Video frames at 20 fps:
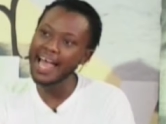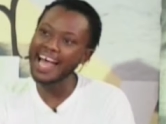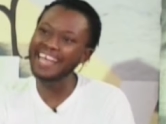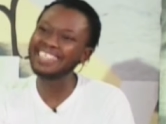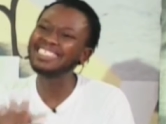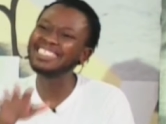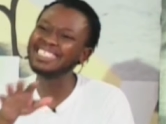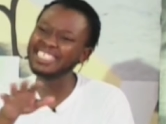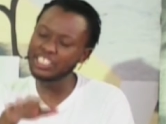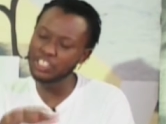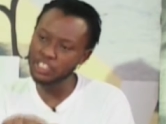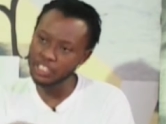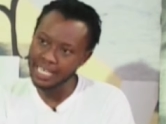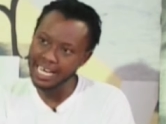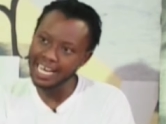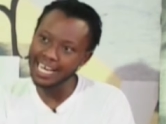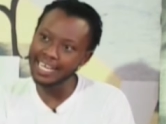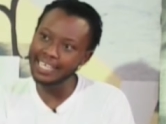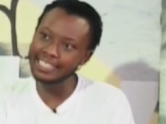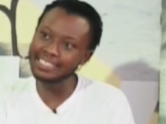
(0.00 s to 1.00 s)
and
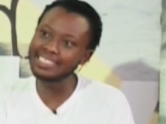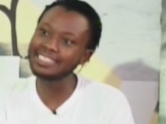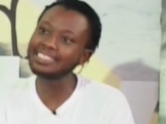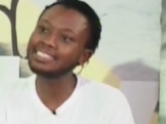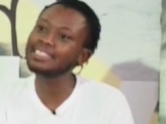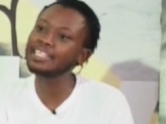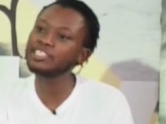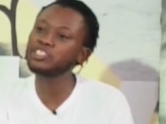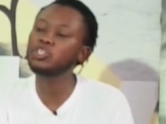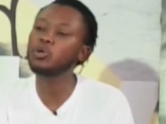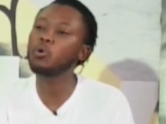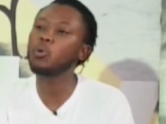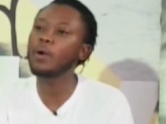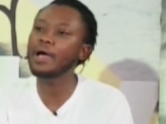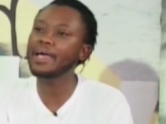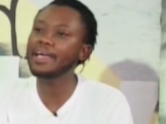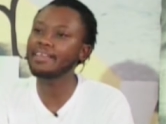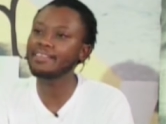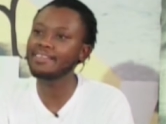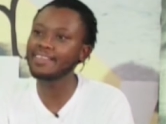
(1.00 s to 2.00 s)
digitized in such a
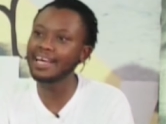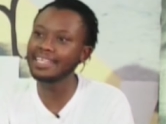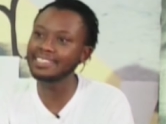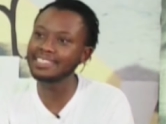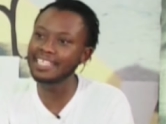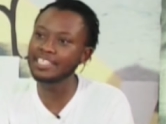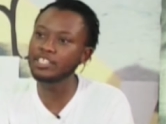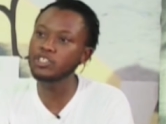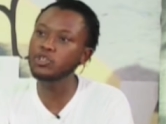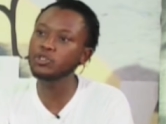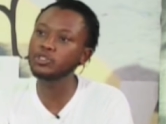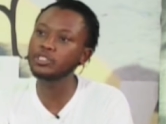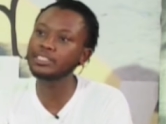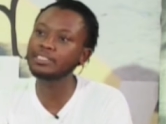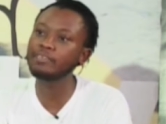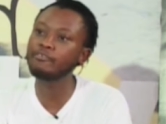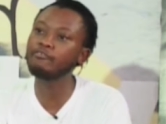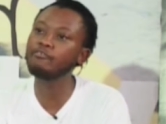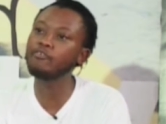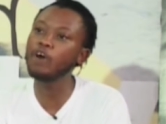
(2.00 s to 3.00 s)
way that it
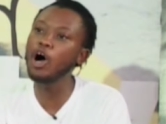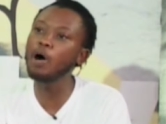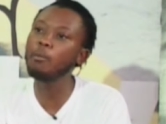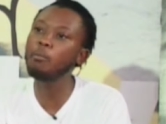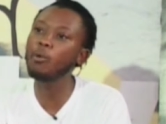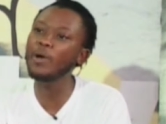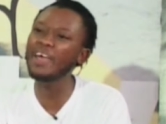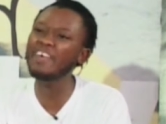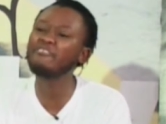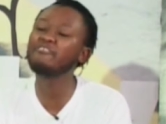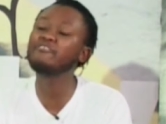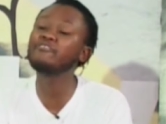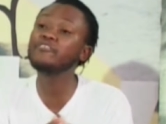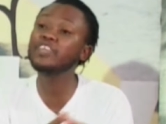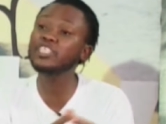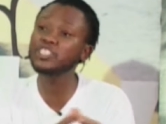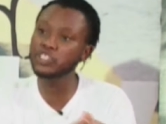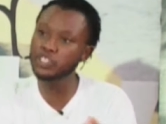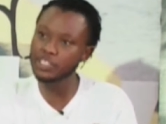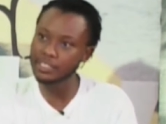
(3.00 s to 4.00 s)
uses a far more
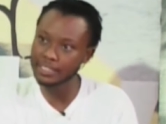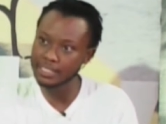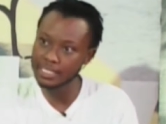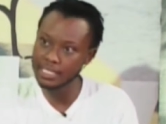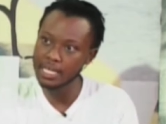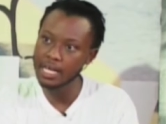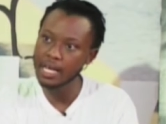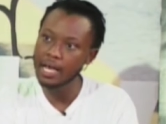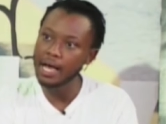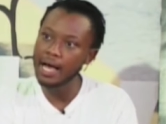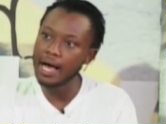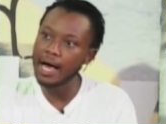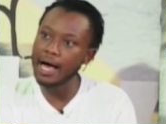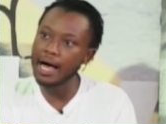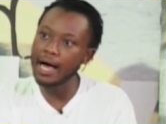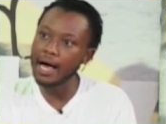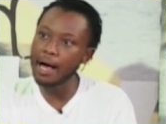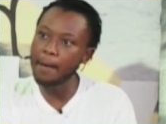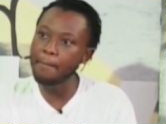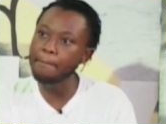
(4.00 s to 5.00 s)
efficient
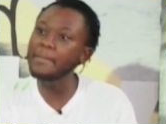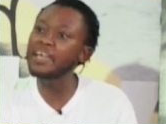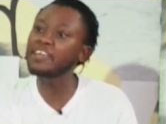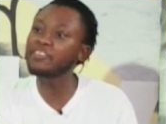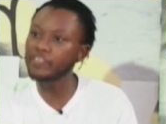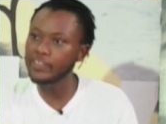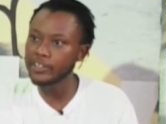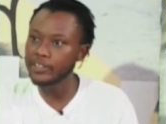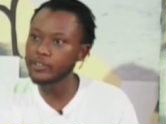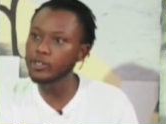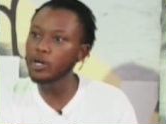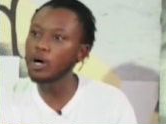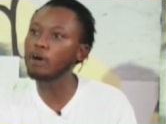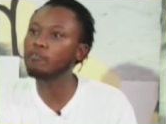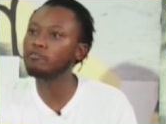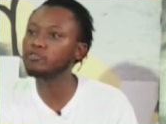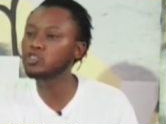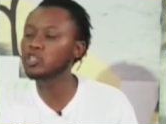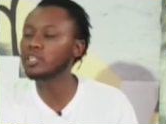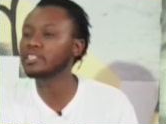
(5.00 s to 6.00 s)
method
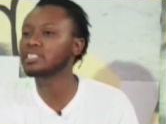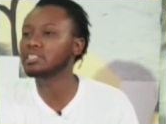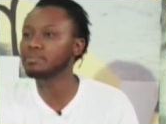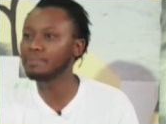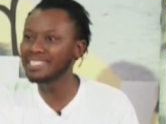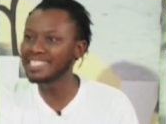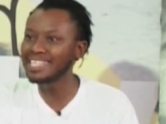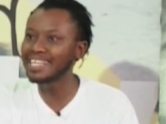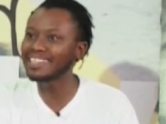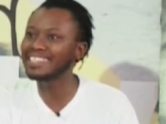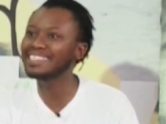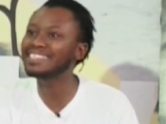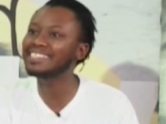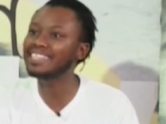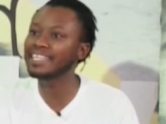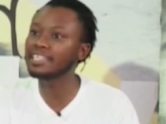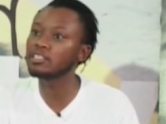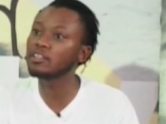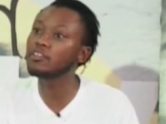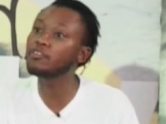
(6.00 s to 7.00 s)
of transmitting the
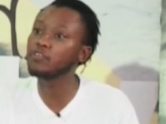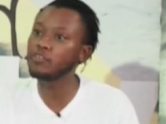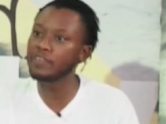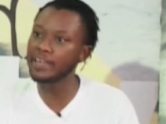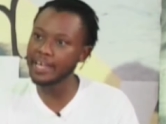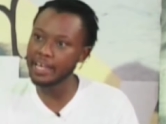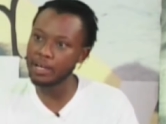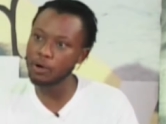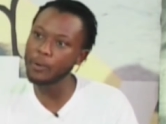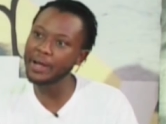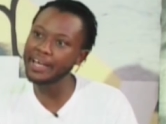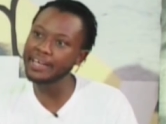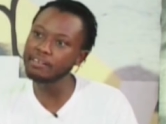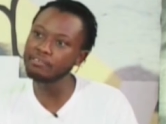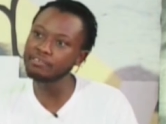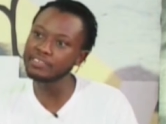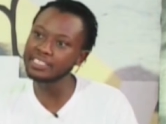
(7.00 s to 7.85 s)
signal through the airwaves.